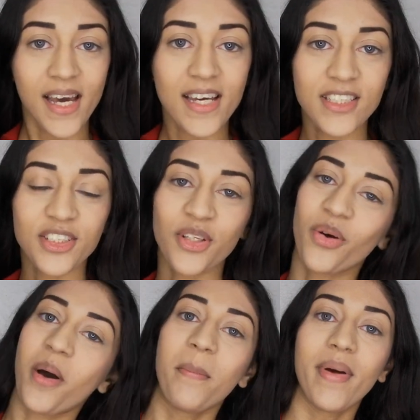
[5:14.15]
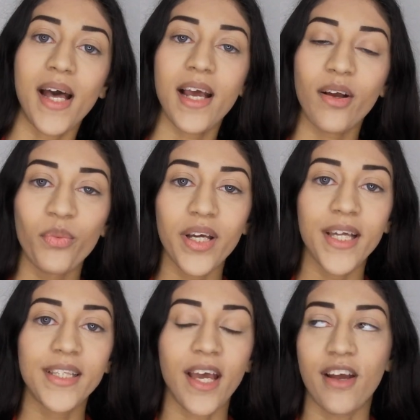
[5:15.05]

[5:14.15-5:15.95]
guys, so I'm back with